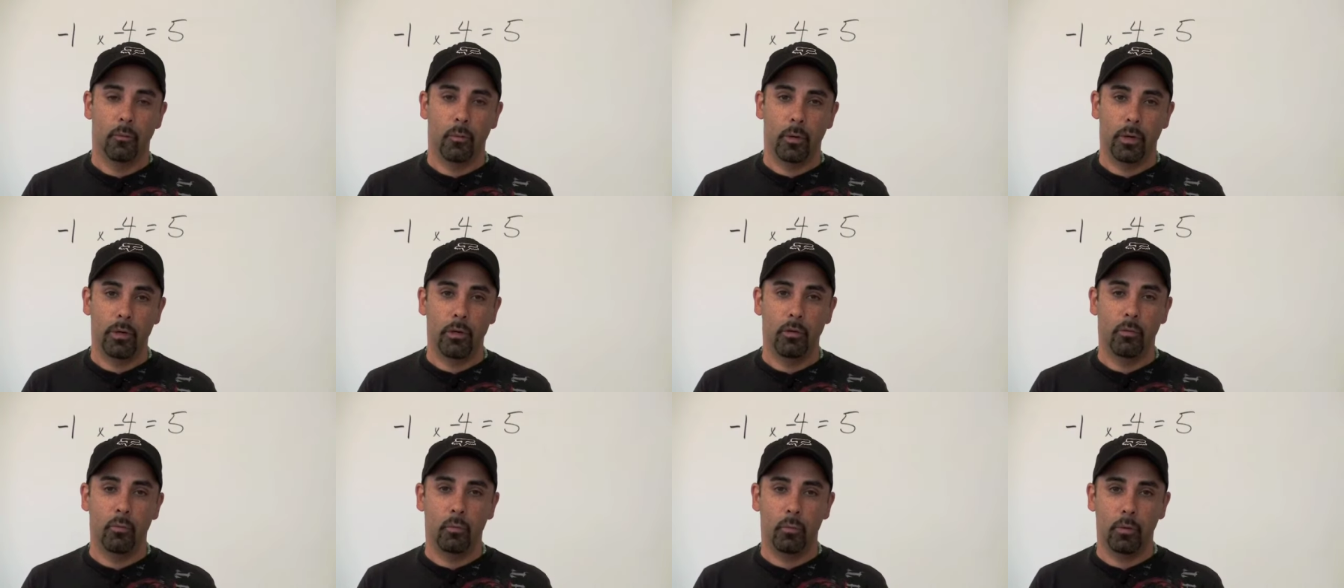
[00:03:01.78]

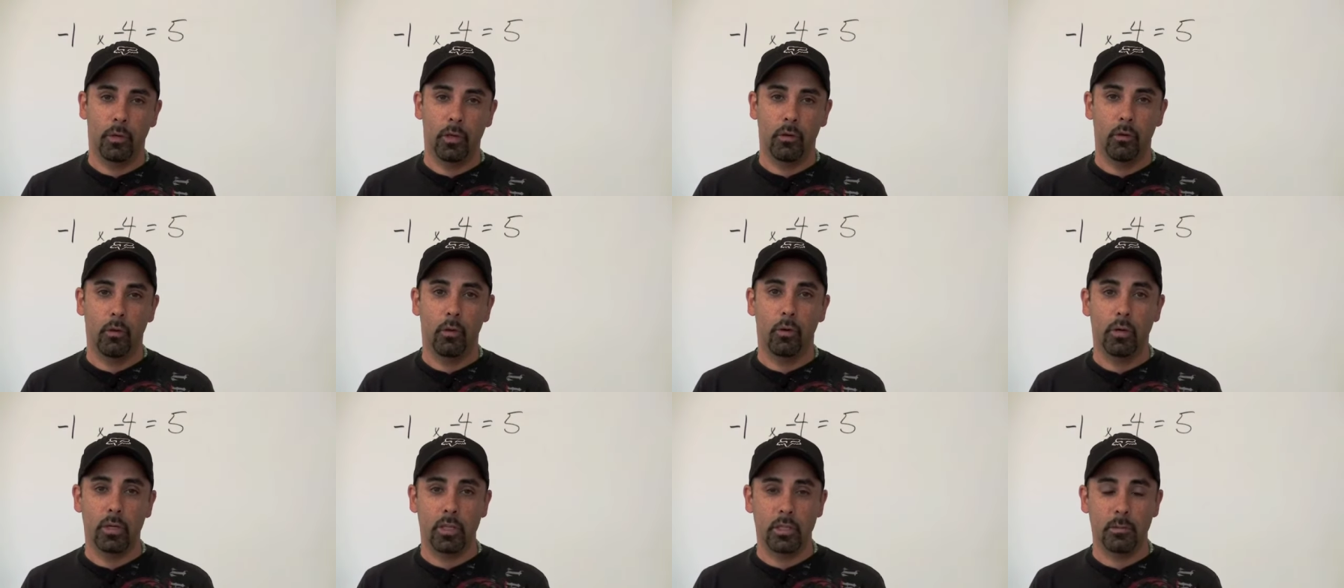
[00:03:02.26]
when
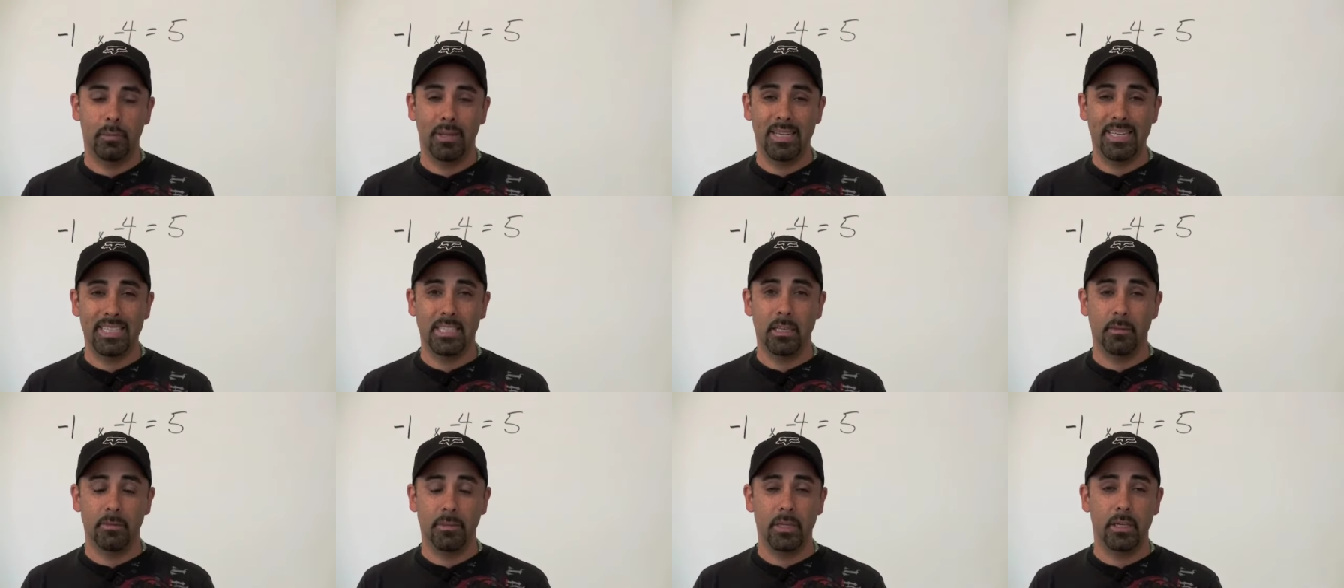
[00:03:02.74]
you go to
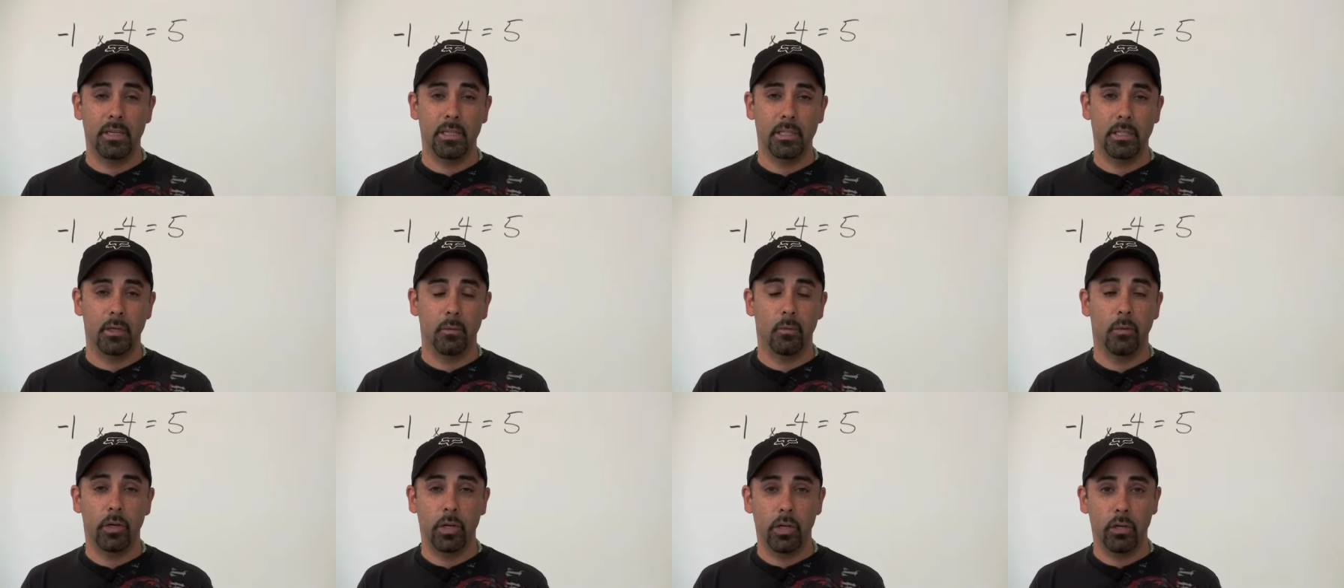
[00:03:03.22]
explain something to
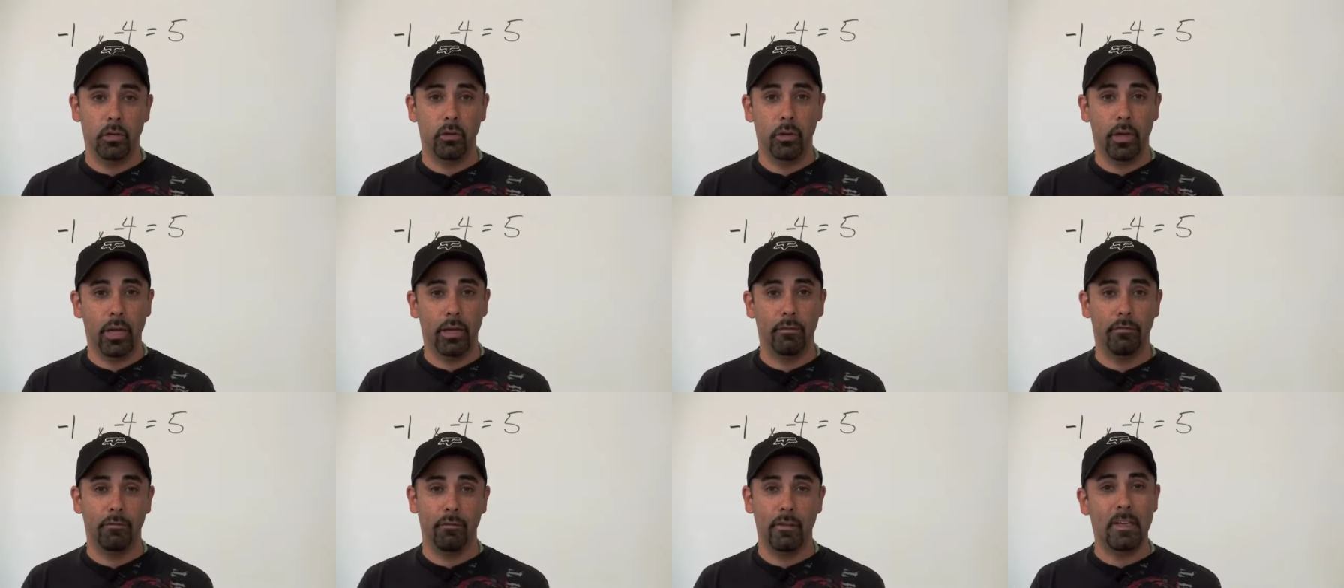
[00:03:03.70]
someone and you
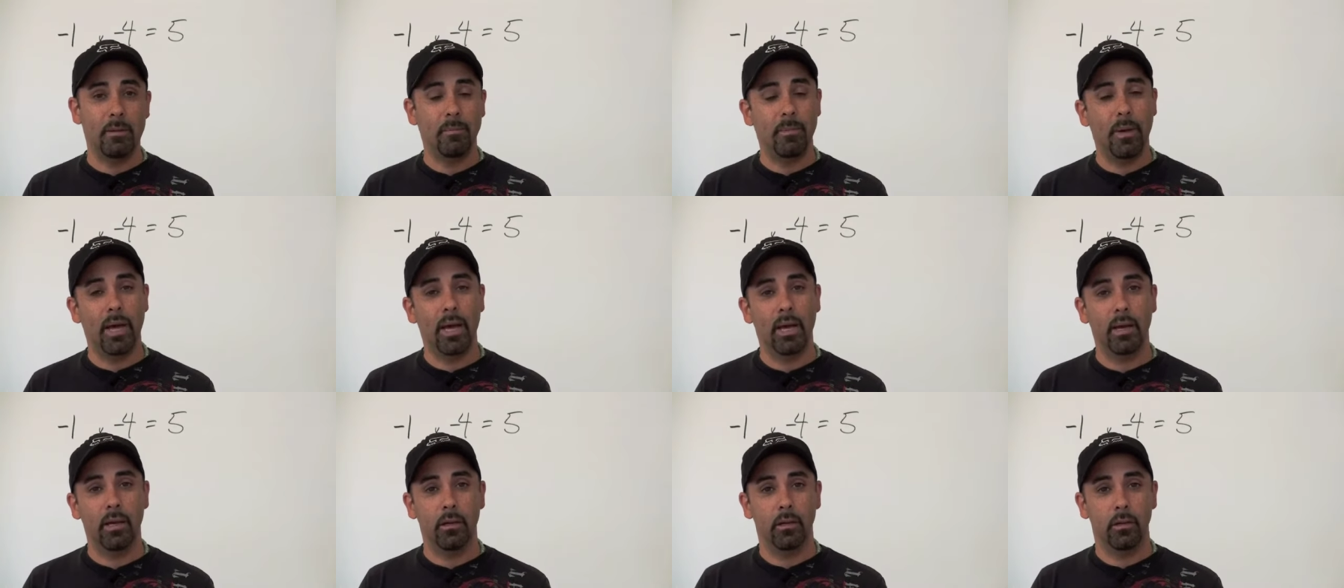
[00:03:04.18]
get
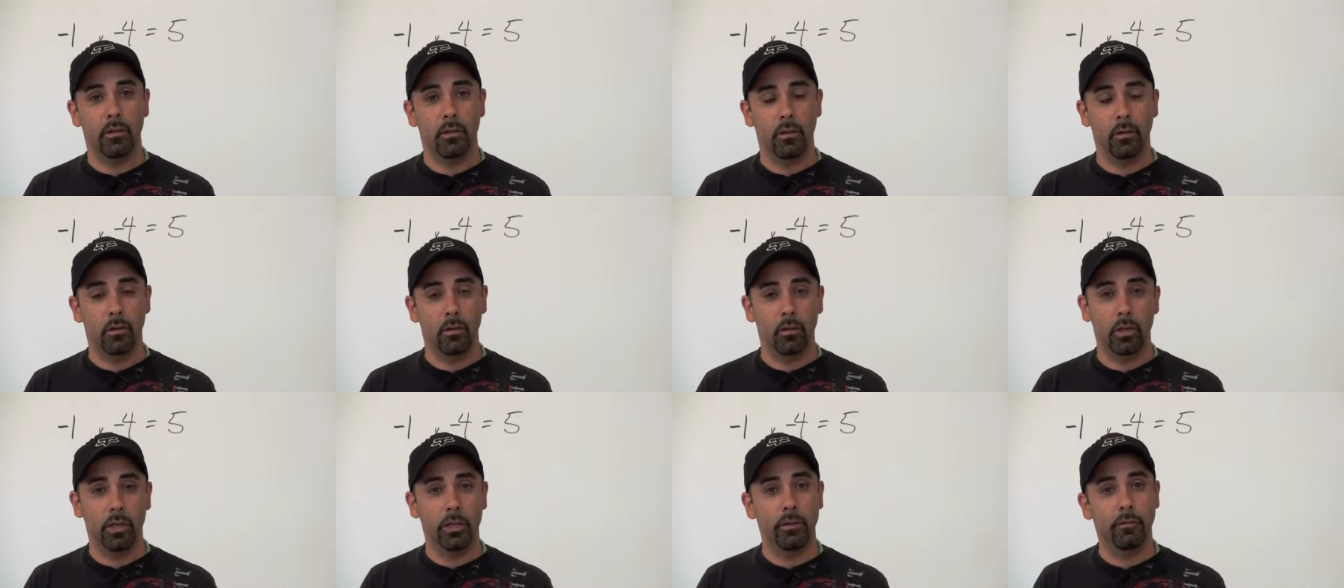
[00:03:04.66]
feedback
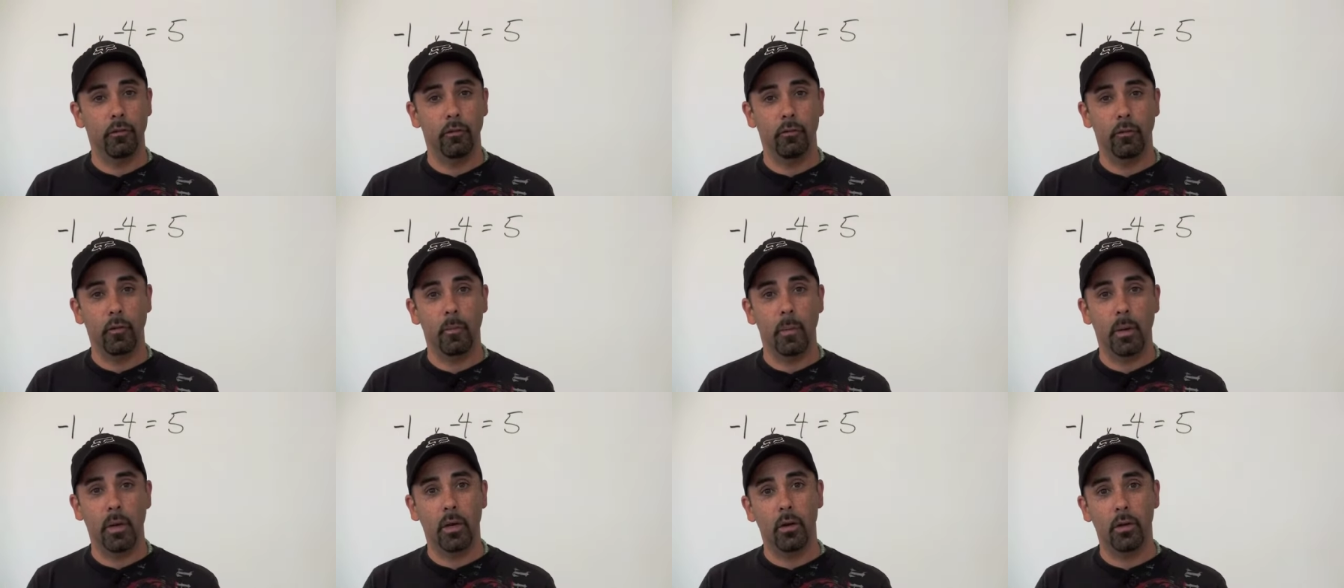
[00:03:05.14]
and you're looking for
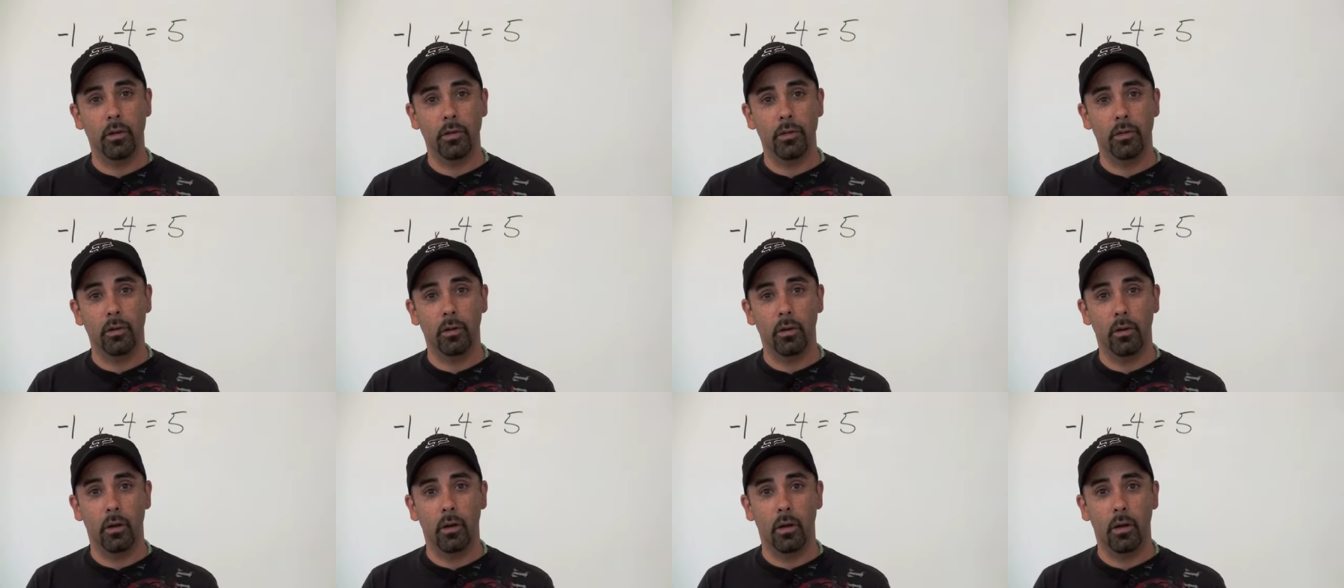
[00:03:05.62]
feedback on
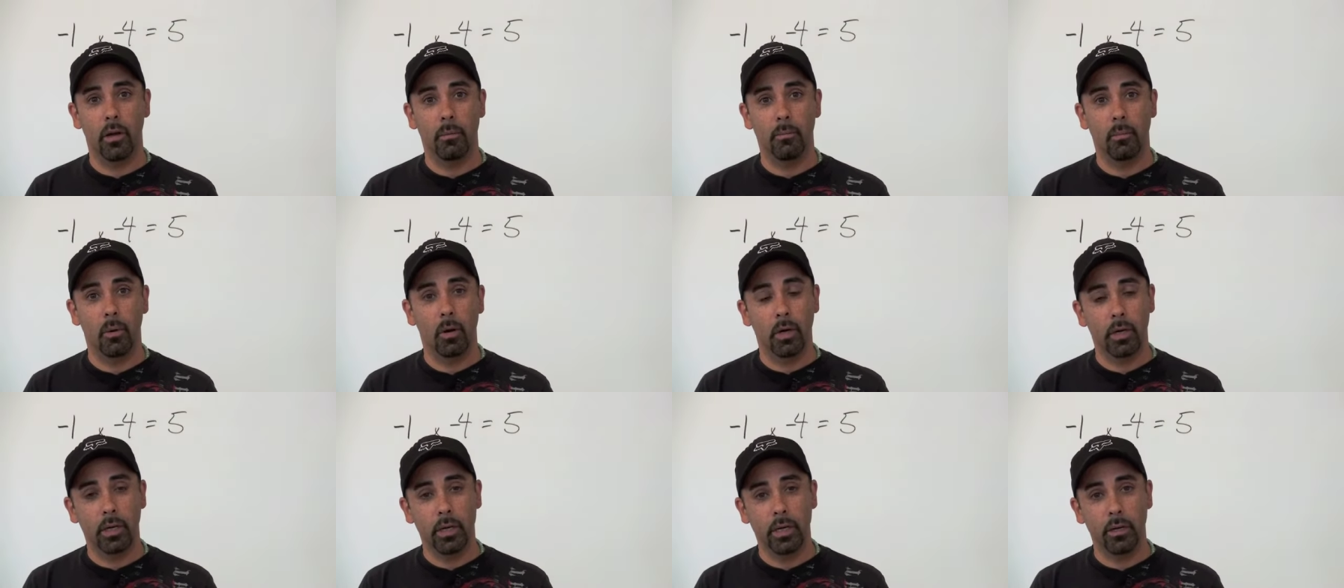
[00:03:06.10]
your
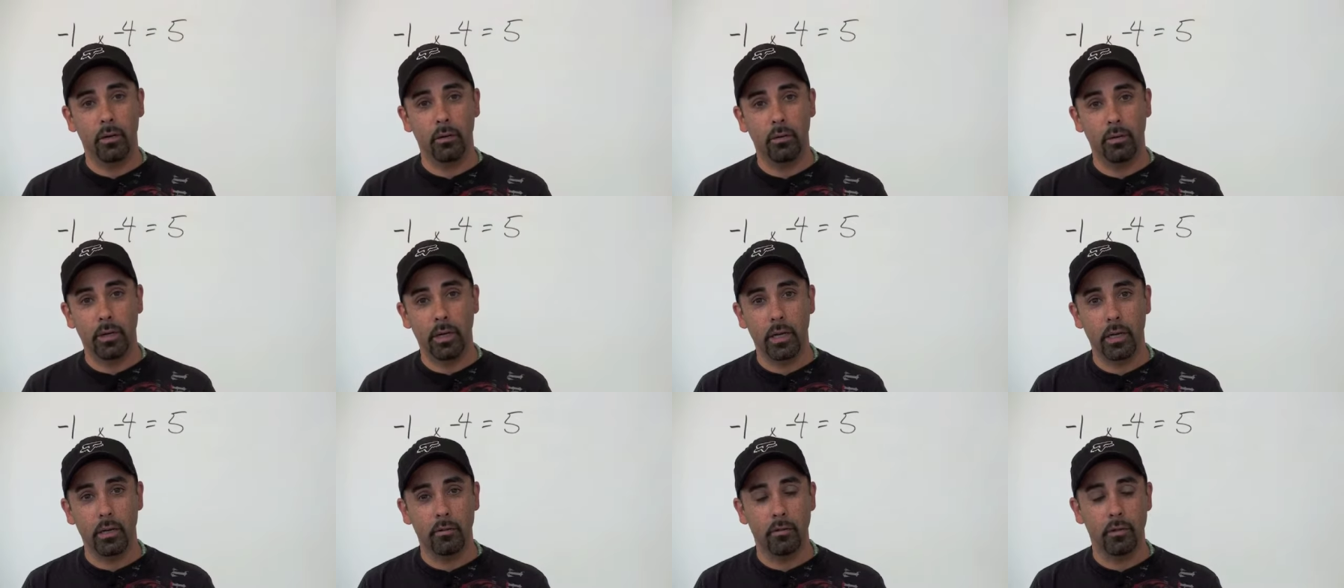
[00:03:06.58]
marketing
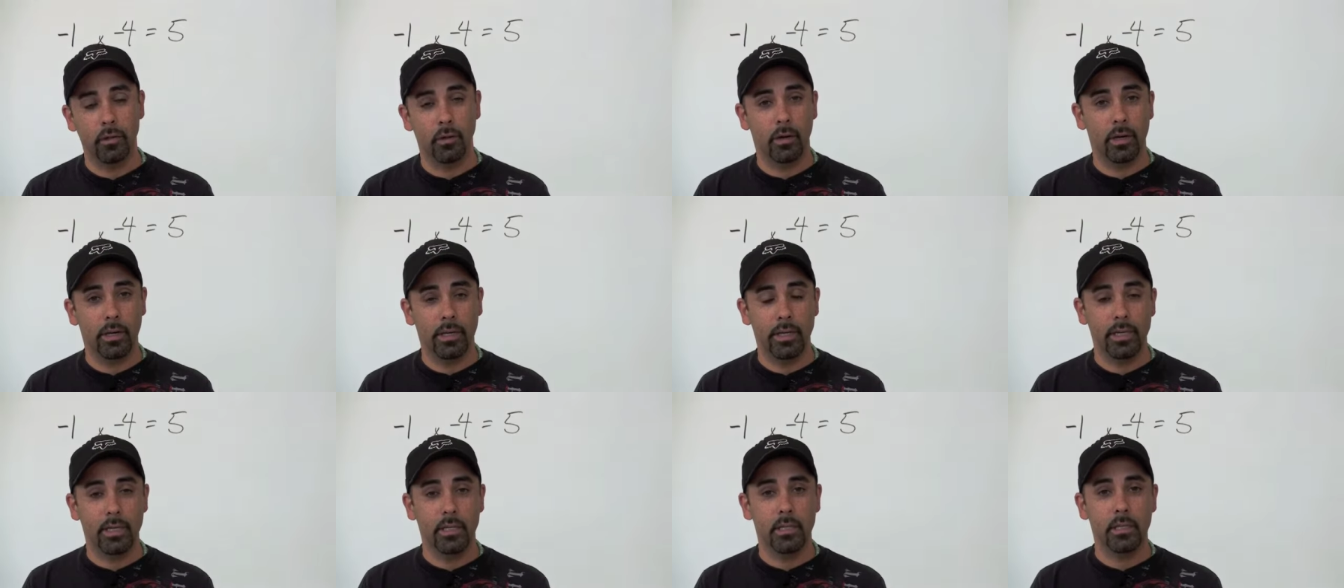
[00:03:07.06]
creative and
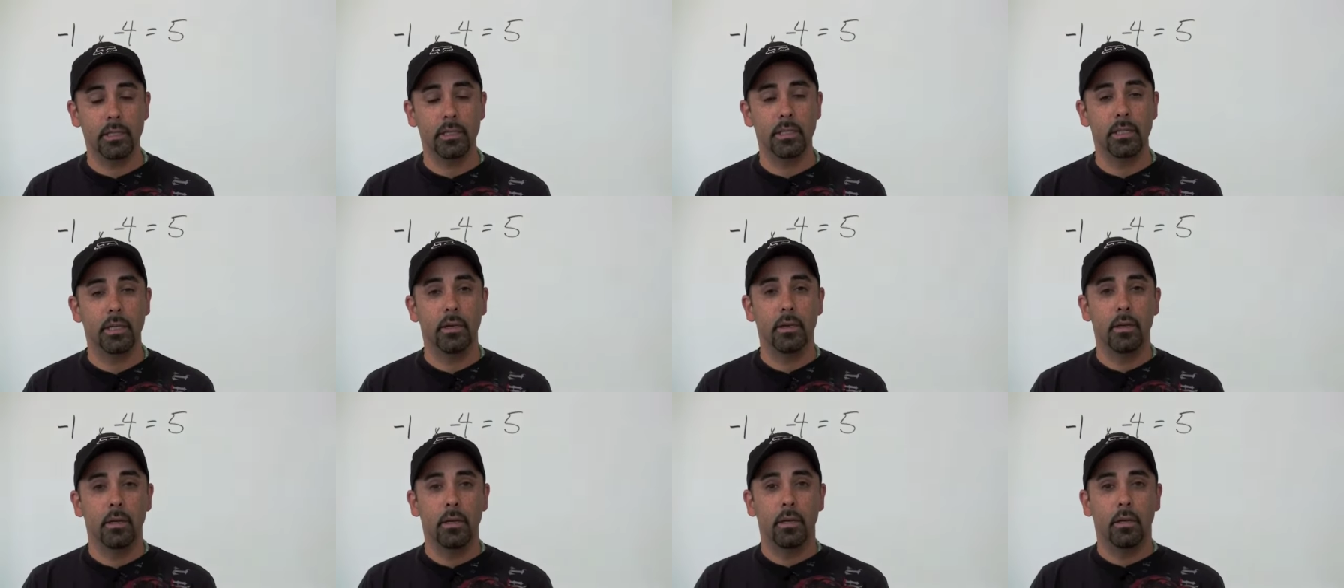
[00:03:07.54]
your ideas,